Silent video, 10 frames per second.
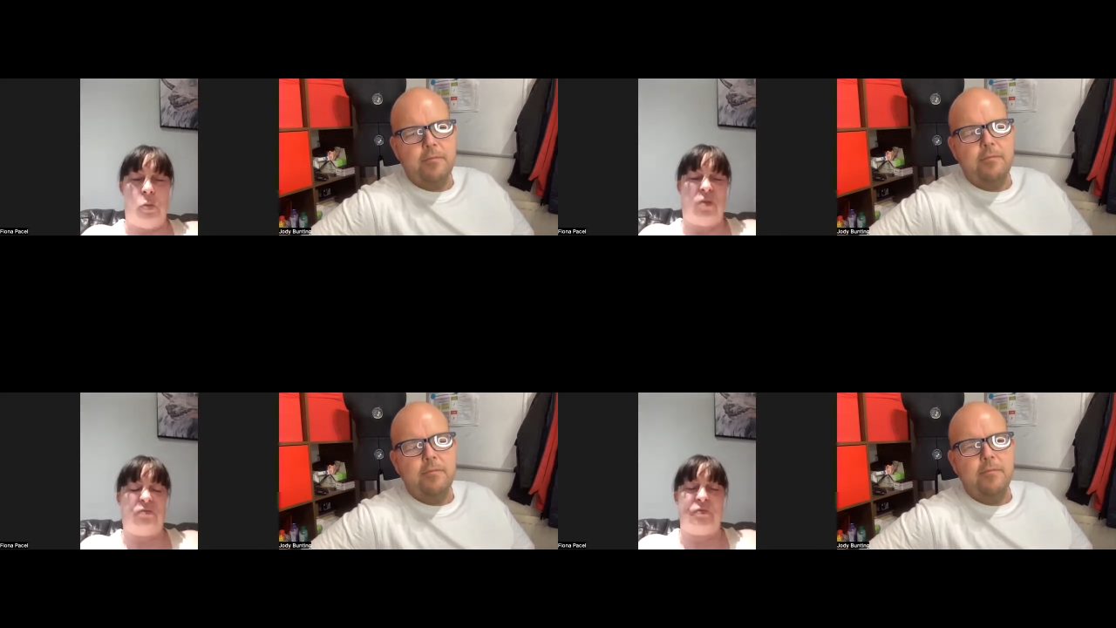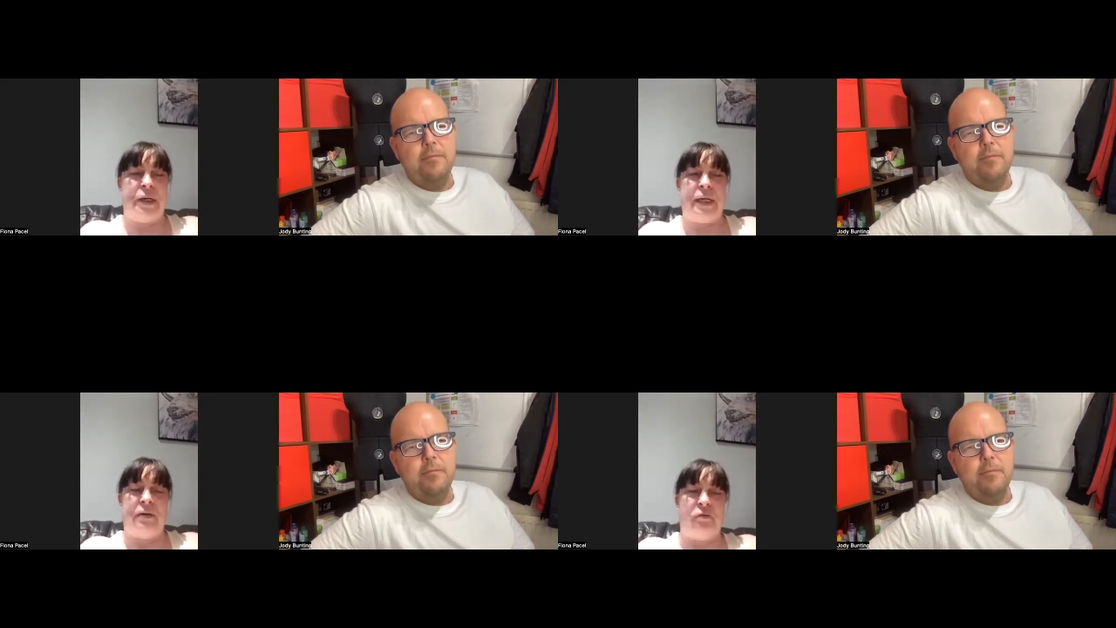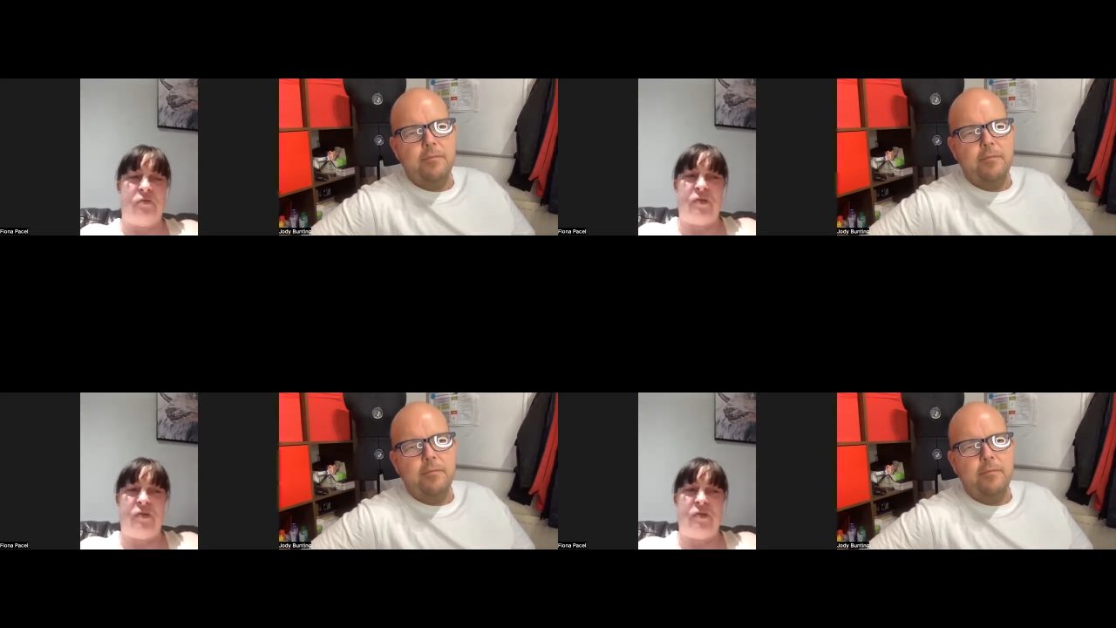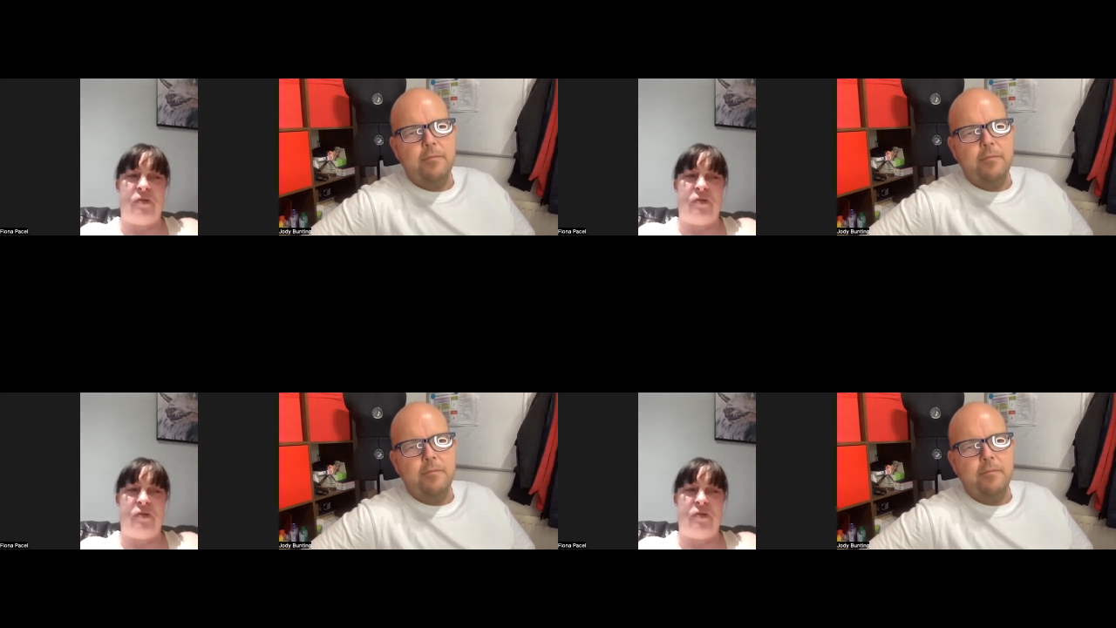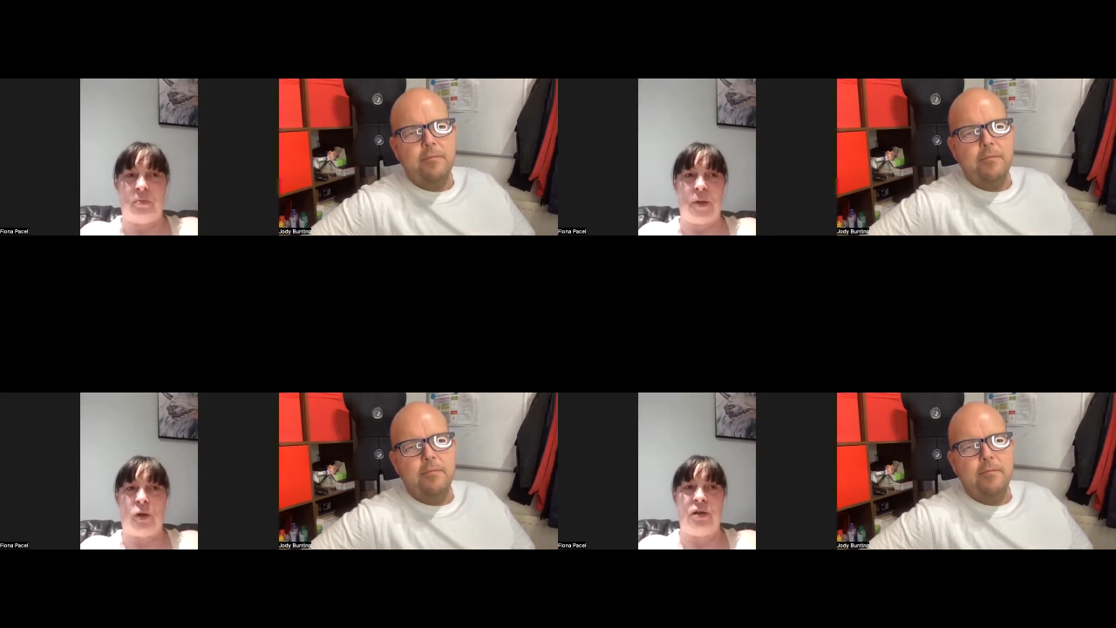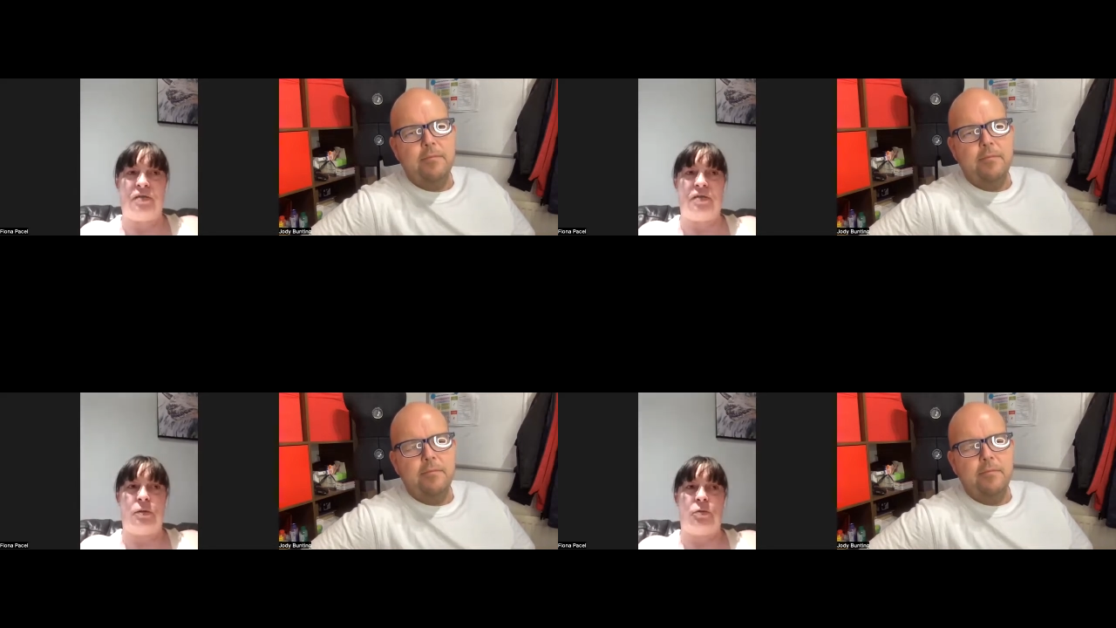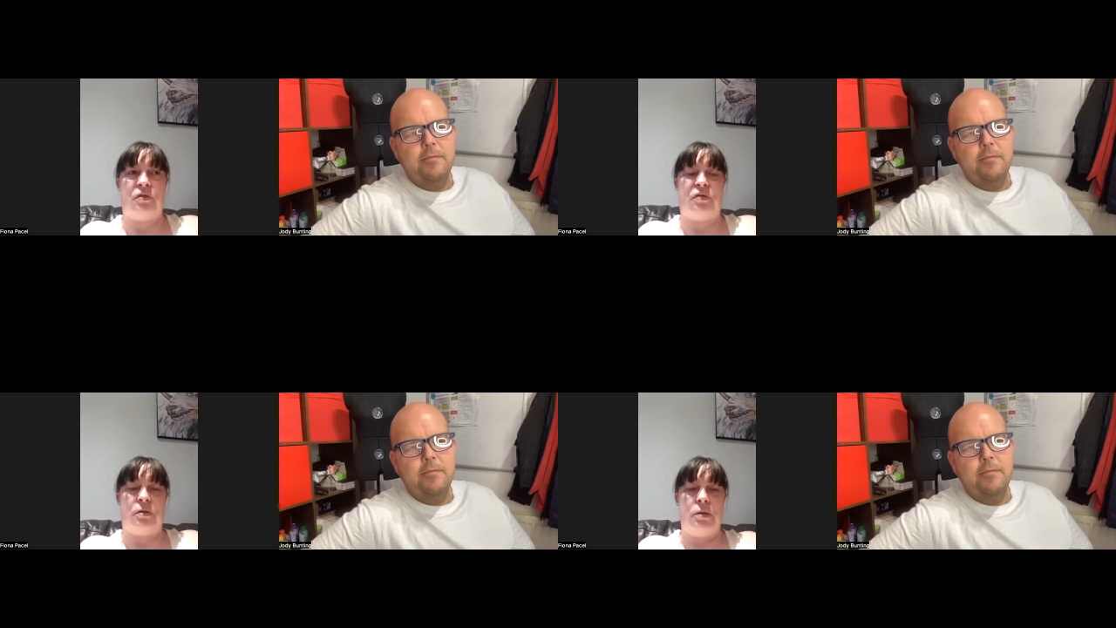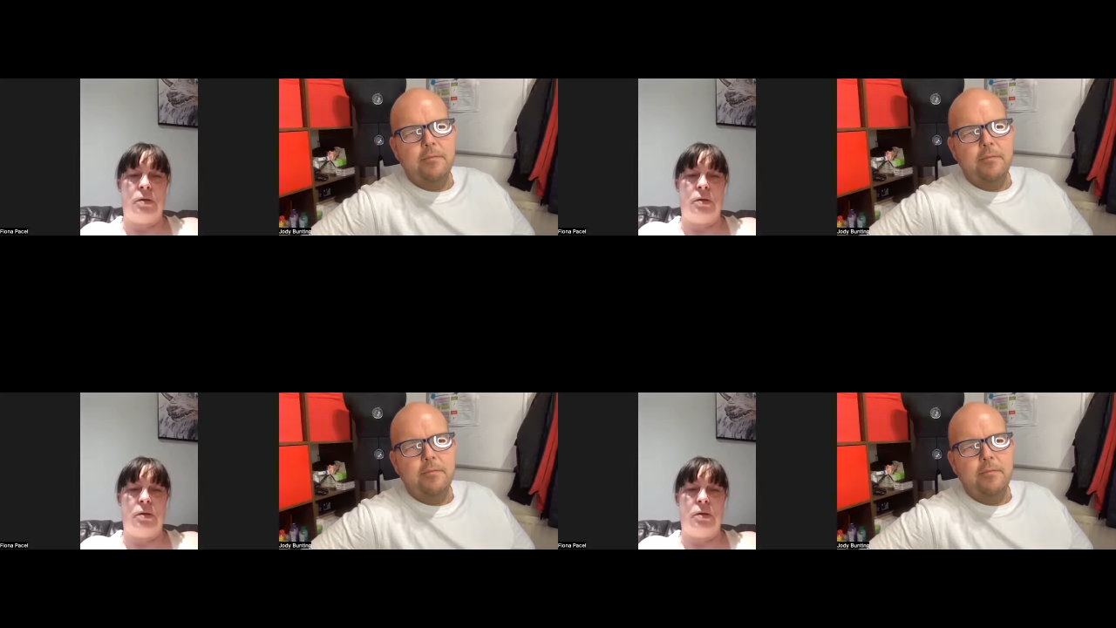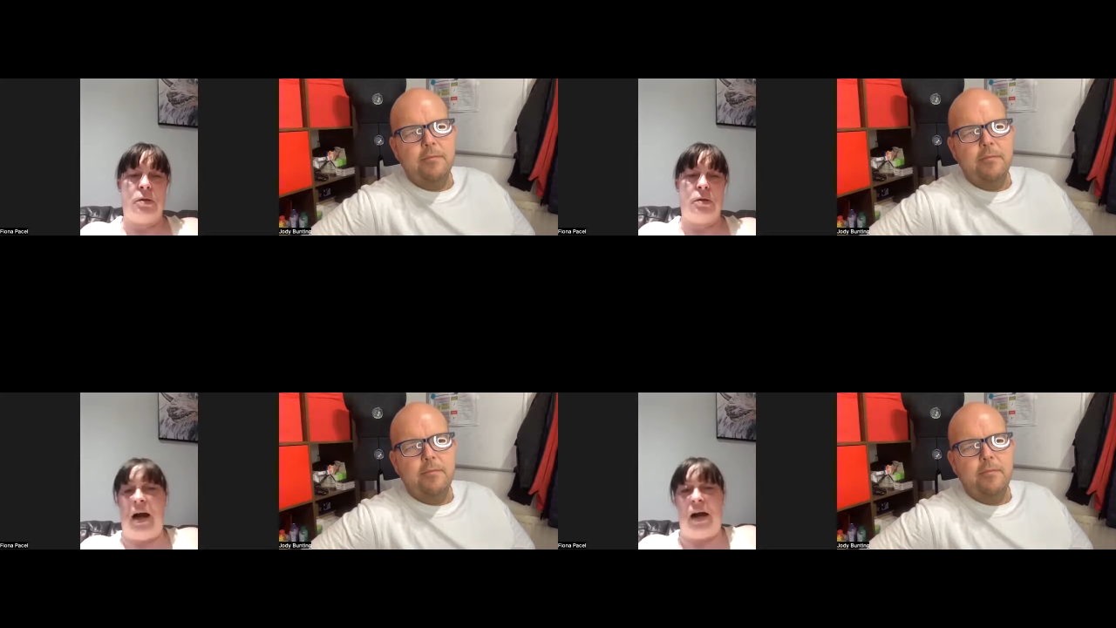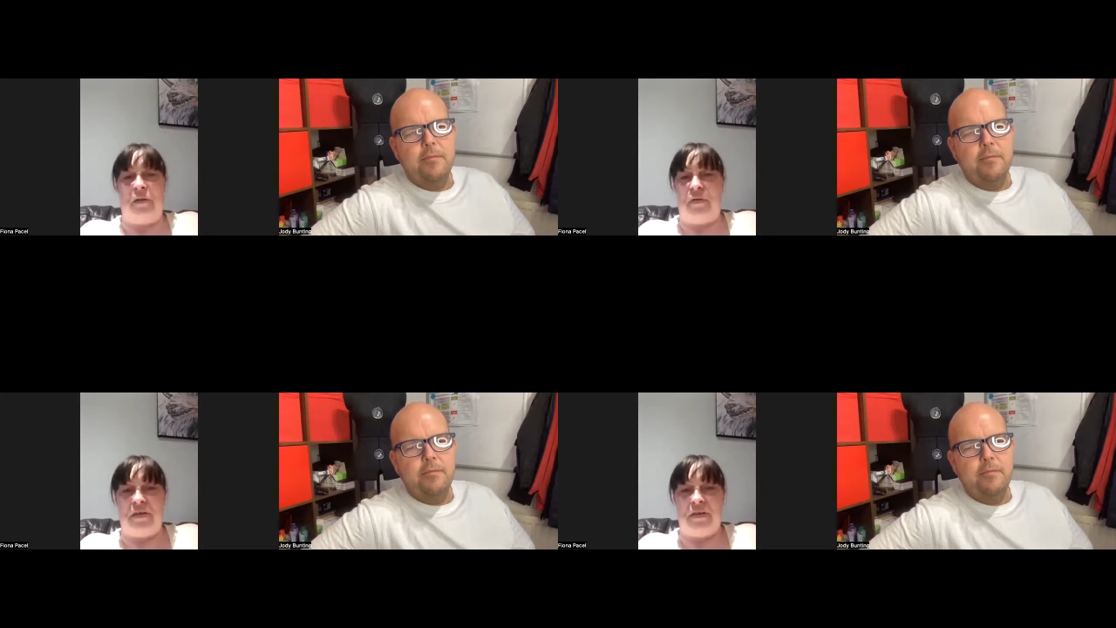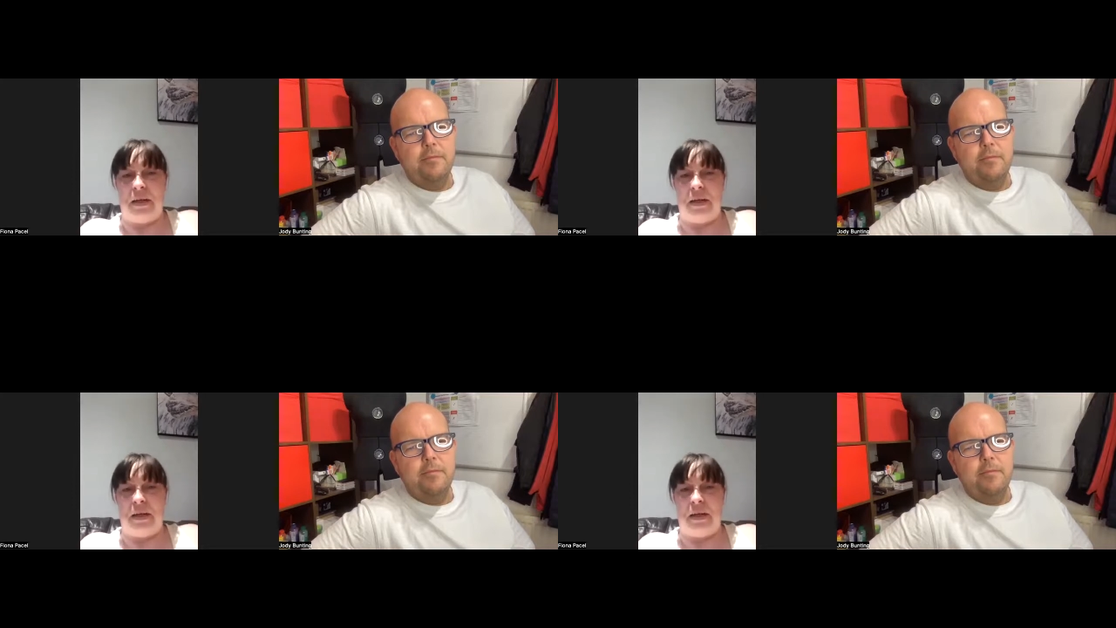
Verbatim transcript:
Speaker 1: It wasn't really a write off, to be honest. It was just life, isn't